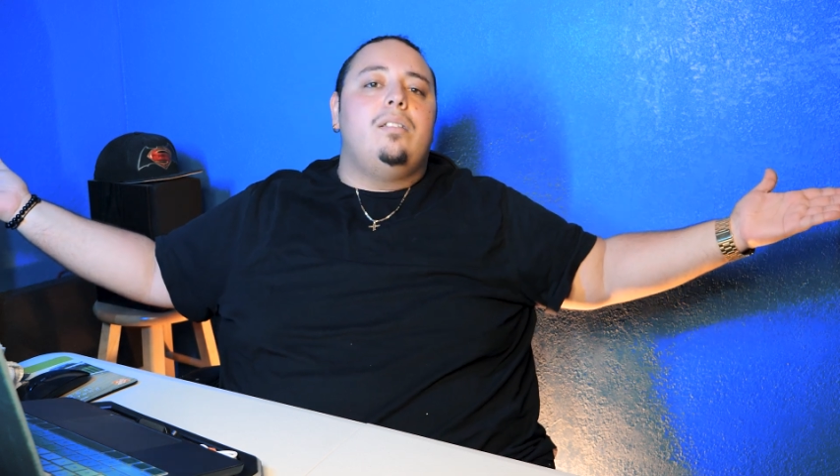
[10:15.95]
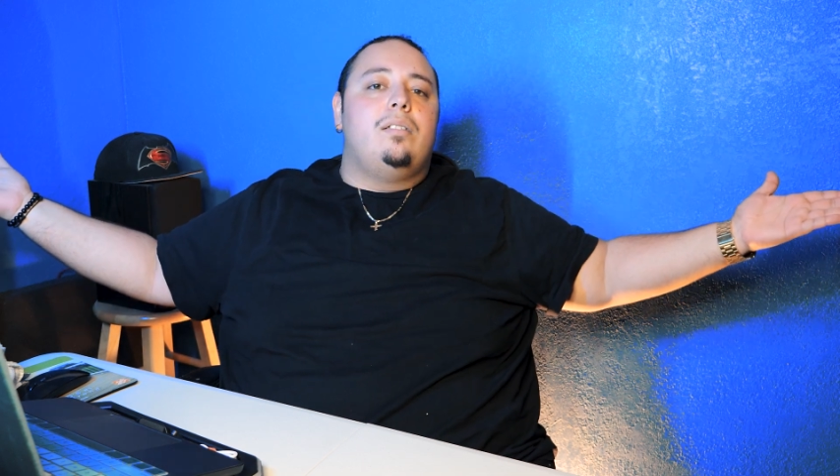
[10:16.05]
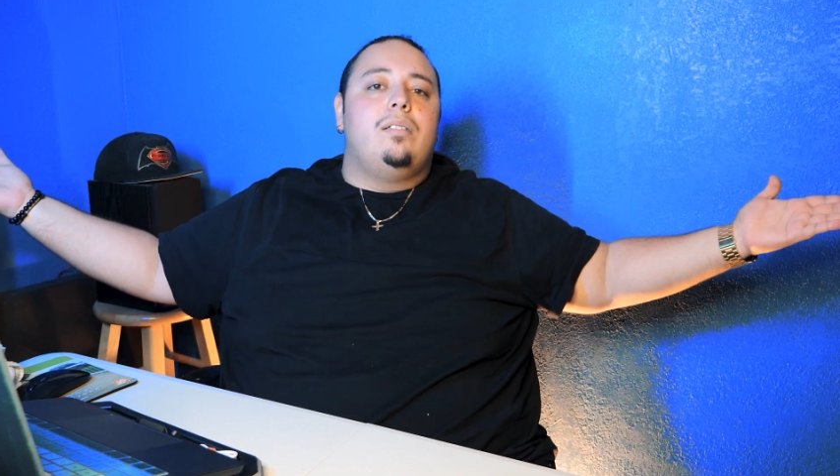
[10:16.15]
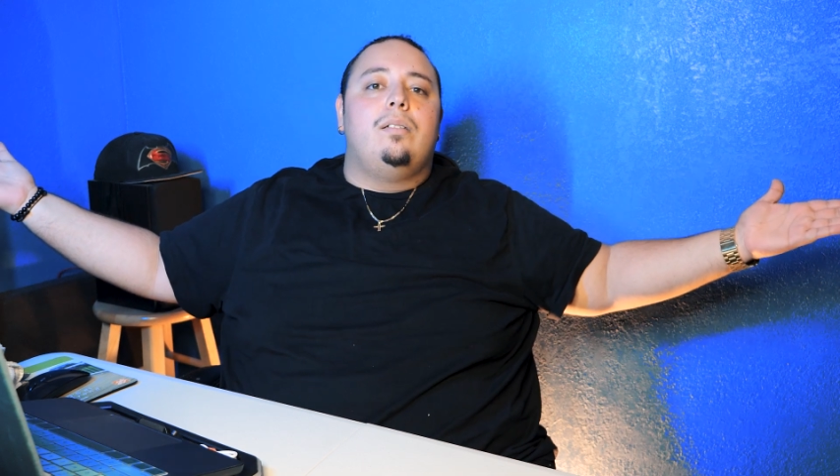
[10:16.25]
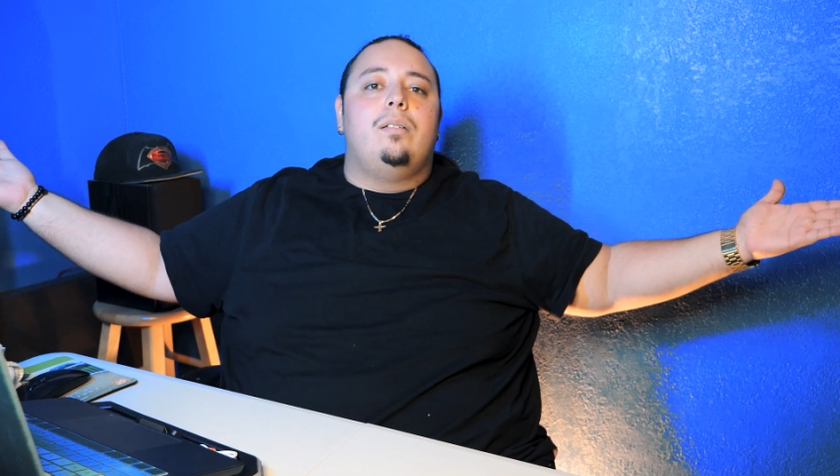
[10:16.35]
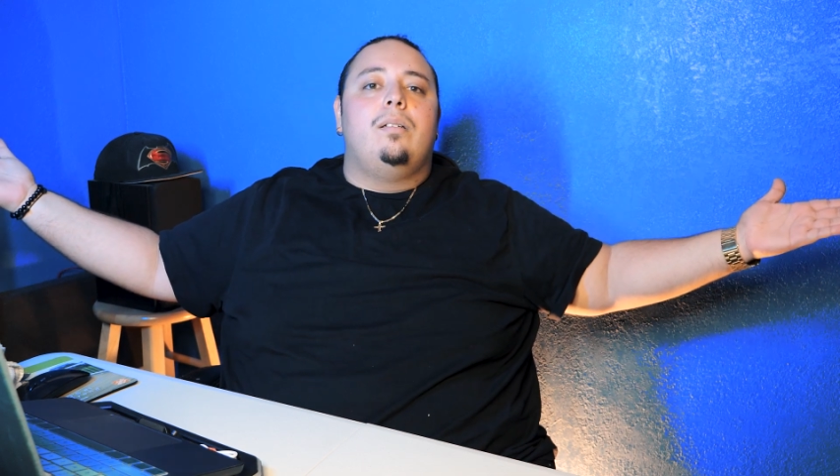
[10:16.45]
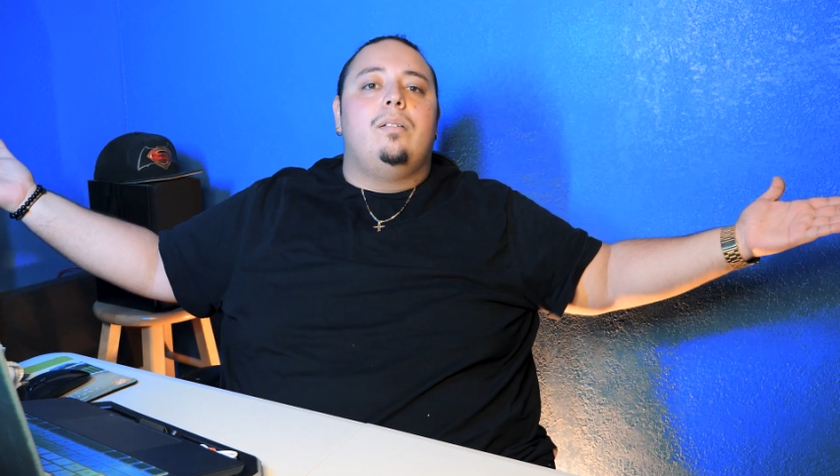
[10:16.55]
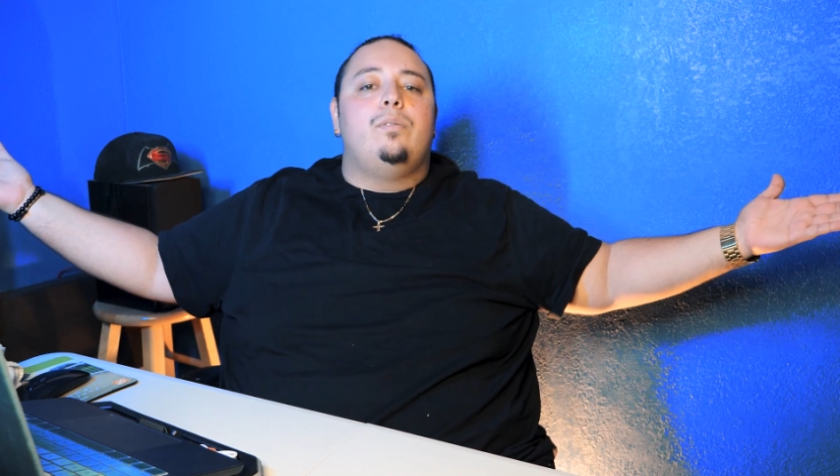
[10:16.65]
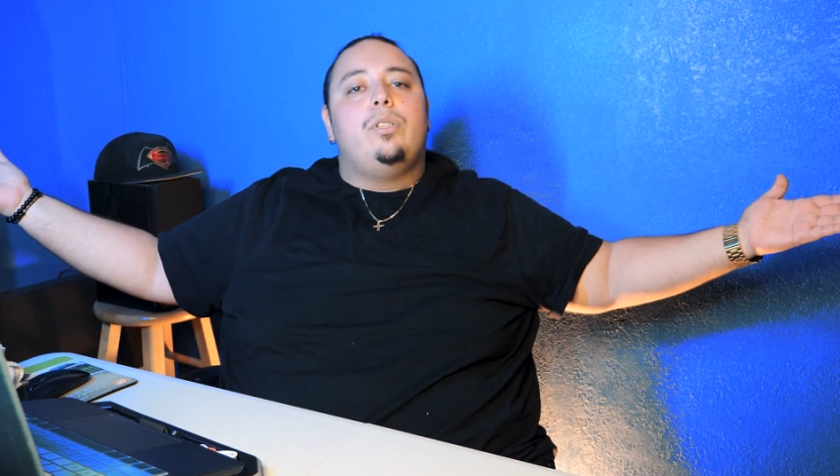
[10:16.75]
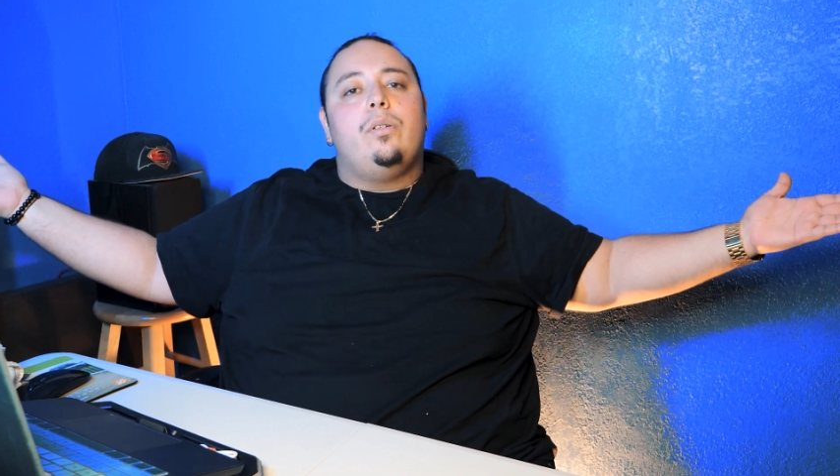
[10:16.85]

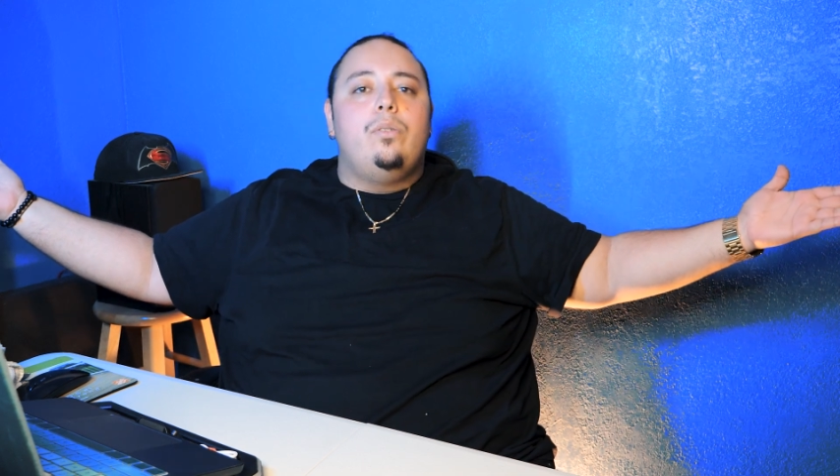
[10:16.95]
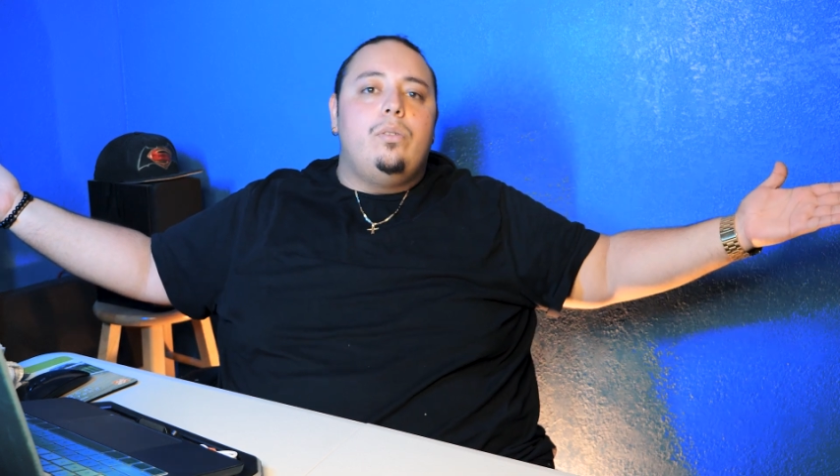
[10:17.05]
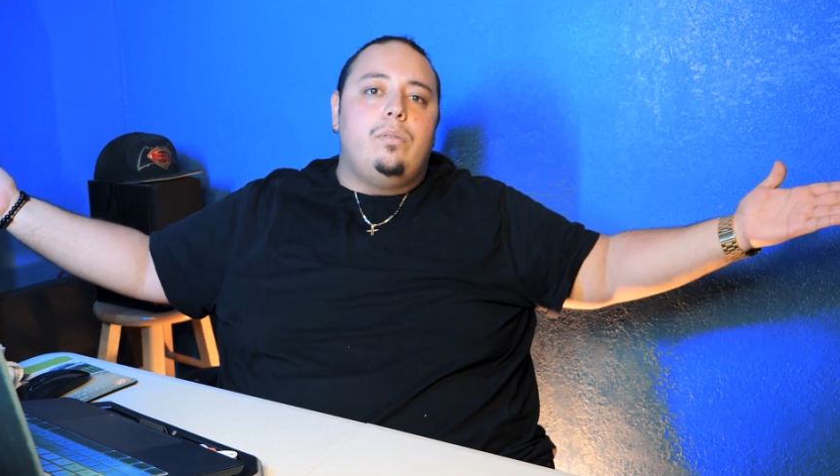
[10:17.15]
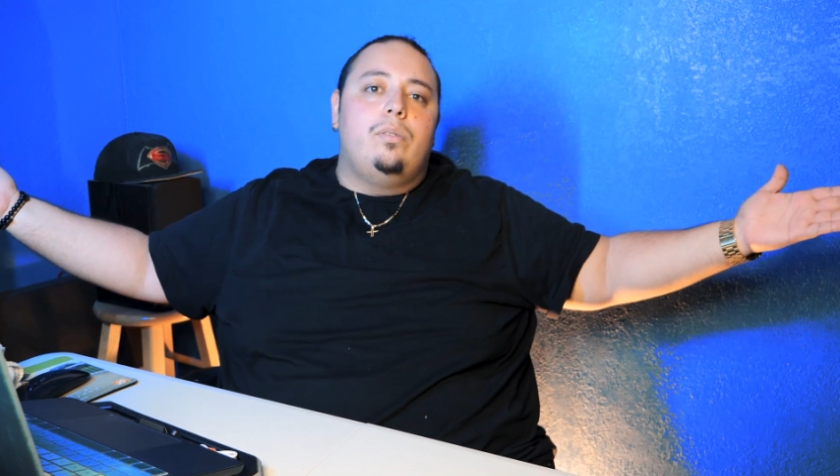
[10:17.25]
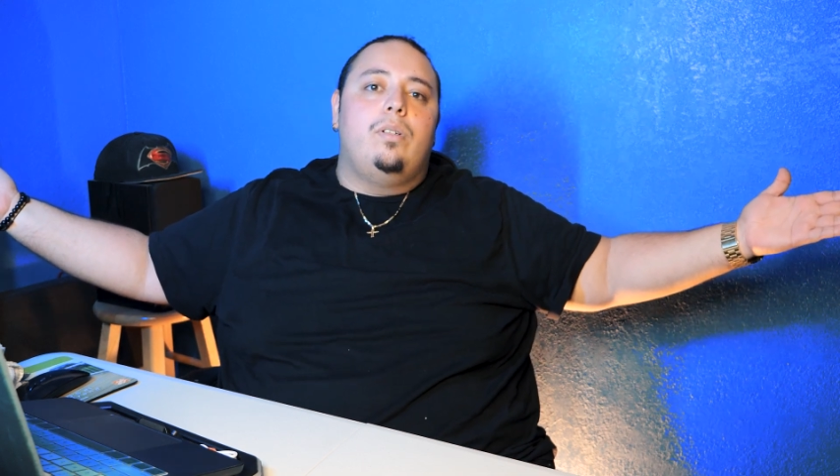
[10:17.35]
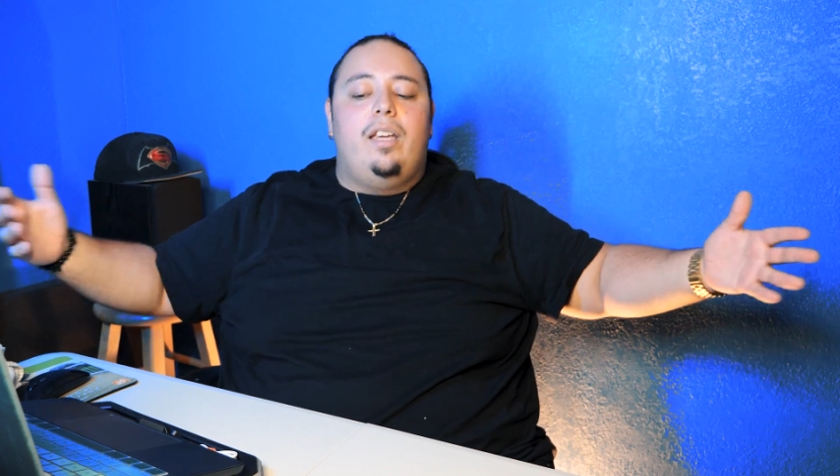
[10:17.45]
What you gonna do?